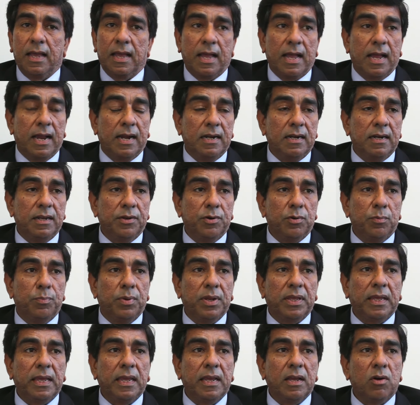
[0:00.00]
and
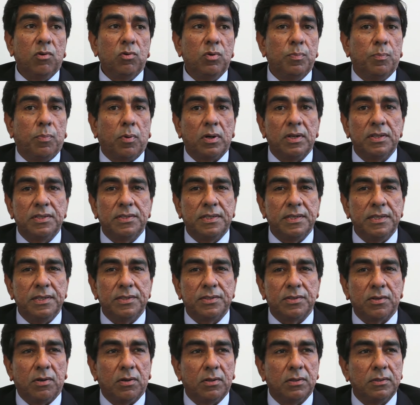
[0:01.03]
bringing out
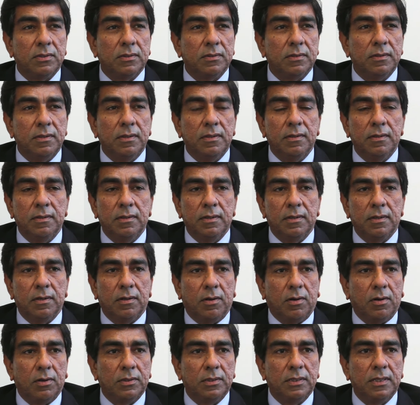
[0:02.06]
policies on
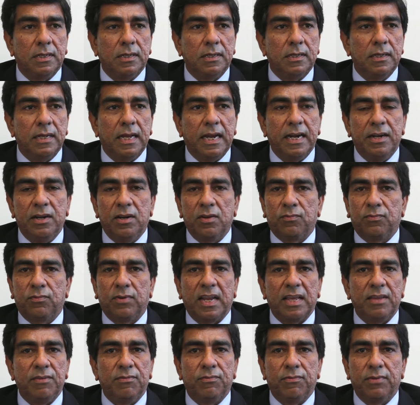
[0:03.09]
the end of
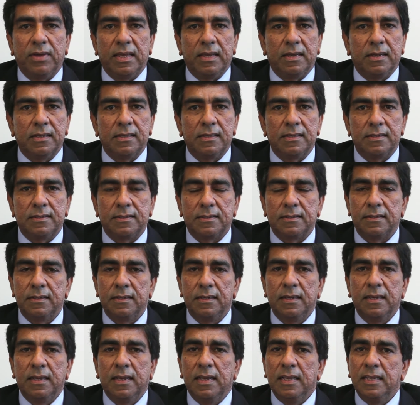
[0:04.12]
life vehicles.
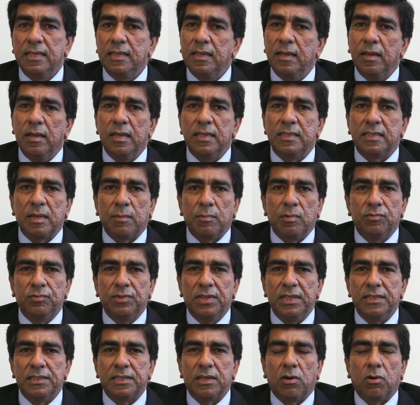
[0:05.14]
Some of
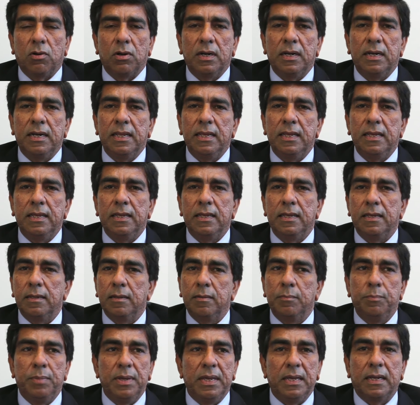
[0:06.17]
these are already
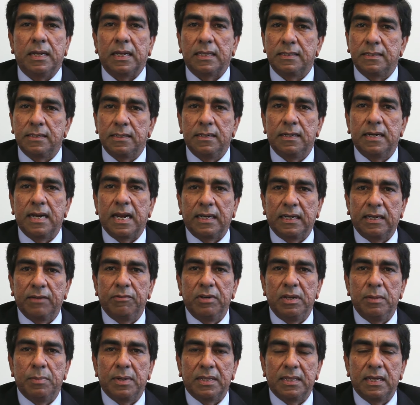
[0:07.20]
being considered
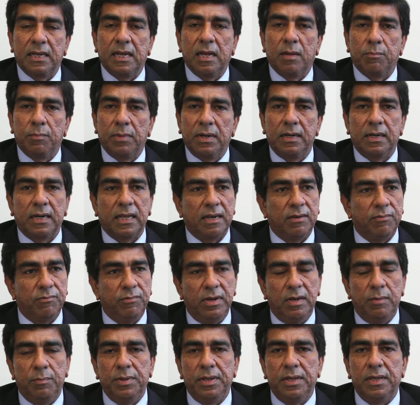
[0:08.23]
actively by the government, and
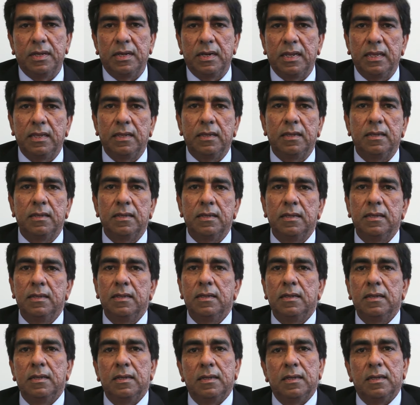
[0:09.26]
we'll be hearing
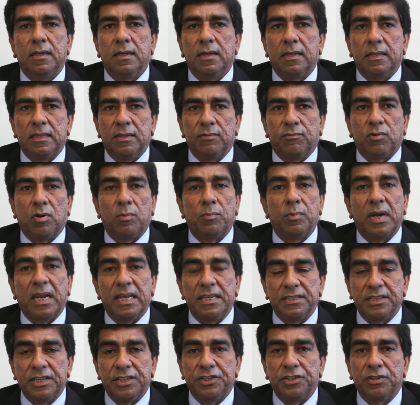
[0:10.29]
the
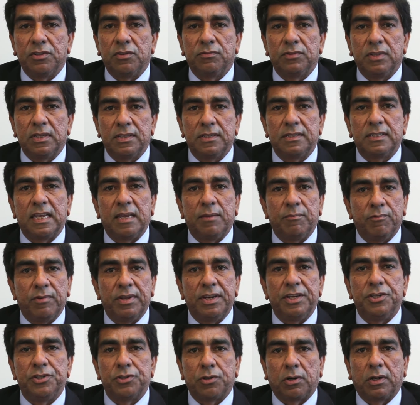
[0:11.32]
formalization of the same
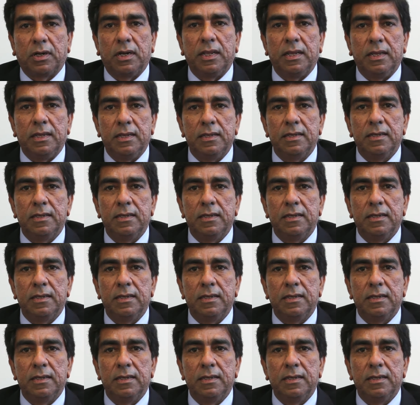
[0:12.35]
very shortly.